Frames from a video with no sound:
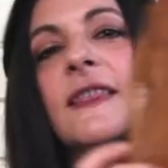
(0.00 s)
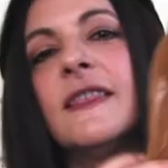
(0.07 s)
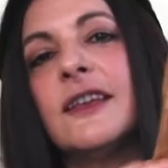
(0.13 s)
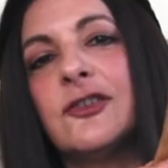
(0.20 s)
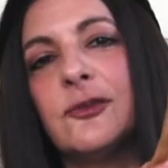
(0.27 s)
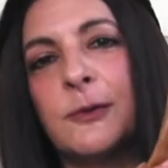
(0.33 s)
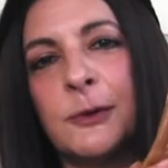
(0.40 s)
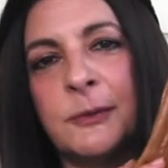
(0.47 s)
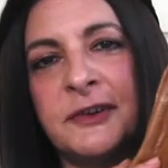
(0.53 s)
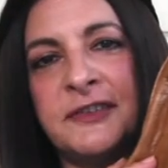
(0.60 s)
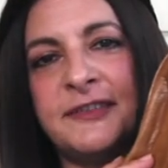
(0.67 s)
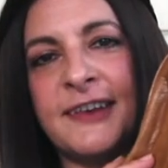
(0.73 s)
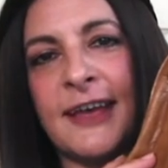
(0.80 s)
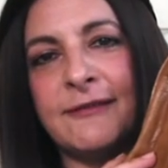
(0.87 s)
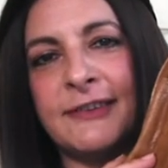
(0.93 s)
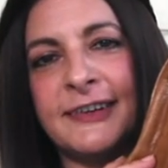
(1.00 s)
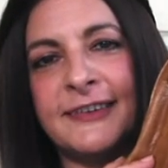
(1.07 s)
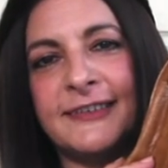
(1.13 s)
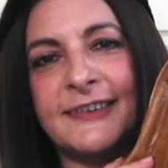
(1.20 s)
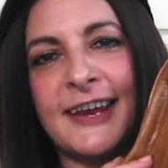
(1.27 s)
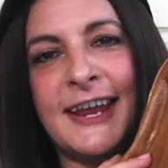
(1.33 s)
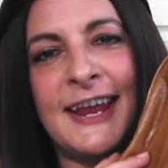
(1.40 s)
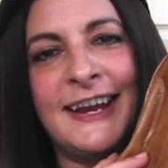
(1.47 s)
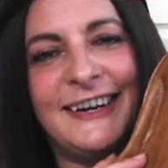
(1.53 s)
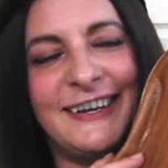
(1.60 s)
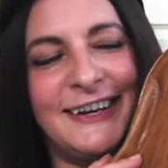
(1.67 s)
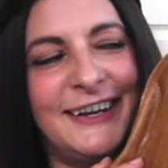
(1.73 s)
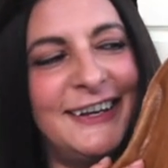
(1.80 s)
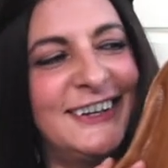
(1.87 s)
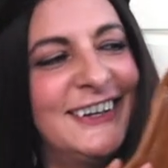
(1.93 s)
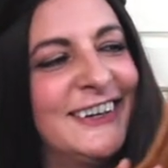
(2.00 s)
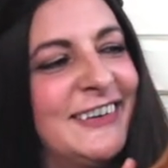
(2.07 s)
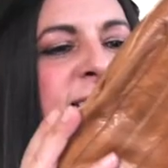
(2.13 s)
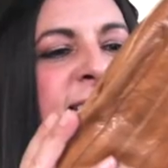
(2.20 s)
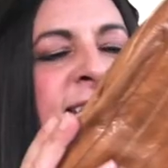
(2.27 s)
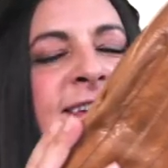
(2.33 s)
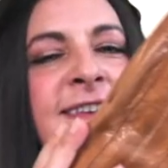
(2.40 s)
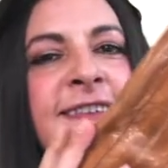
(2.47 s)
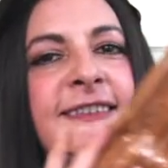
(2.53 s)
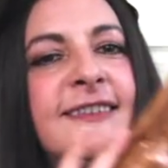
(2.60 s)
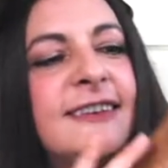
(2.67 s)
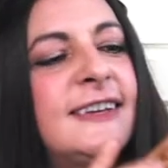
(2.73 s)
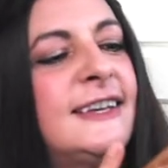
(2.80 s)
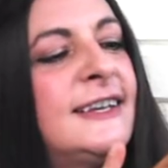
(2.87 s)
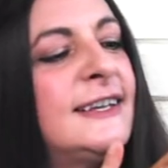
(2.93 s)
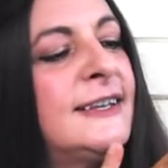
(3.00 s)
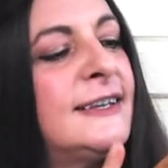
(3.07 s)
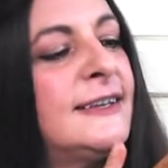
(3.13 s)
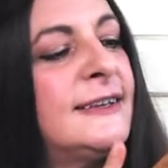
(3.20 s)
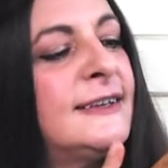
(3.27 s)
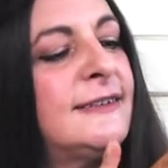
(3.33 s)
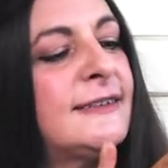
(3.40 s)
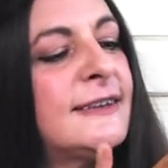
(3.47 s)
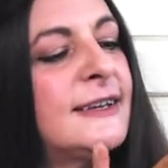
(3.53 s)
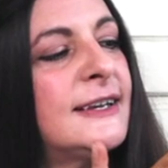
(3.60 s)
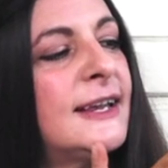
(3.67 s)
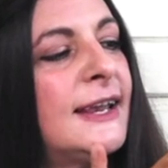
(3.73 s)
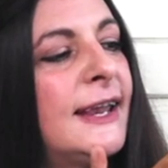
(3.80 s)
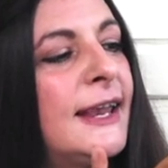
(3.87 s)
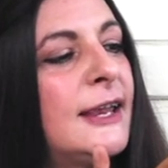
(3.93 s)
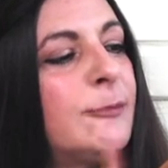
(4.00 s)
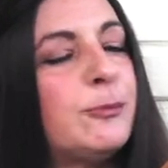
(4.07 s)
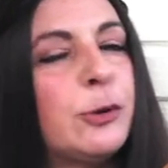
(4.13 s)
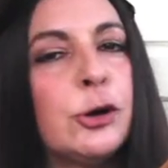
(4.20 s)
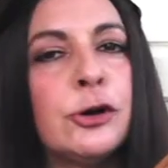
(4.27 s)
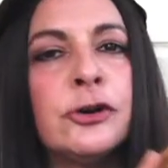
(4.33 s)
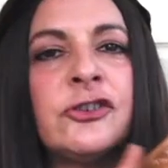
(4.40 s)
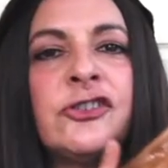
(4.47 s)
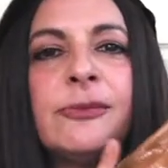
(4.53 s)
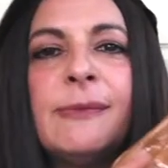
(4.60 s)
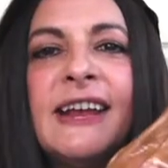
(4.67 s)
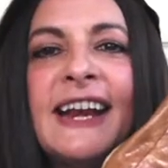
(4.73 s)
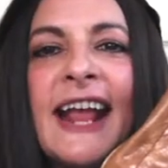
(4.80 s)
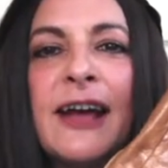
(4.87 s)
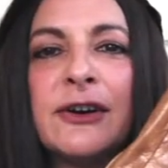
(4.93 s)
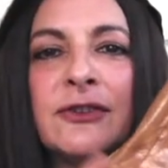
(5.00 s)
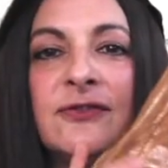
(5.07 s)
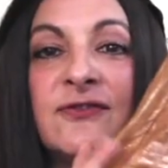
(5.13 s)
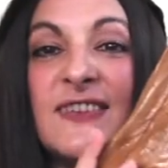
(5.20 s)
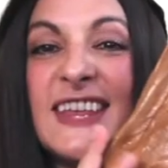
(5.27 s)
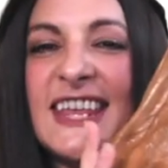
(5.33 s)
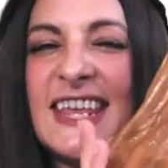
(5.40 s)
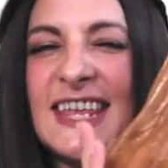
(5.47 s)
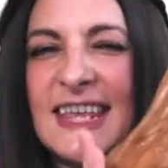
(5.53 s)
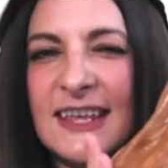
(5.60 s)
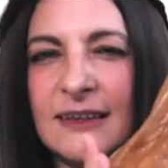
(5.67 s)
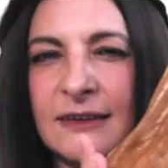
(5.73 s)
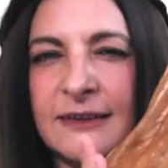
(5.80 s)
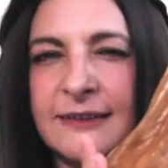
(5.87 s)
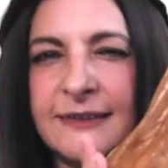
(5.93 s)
This one was devastating. This is a purse made out of eel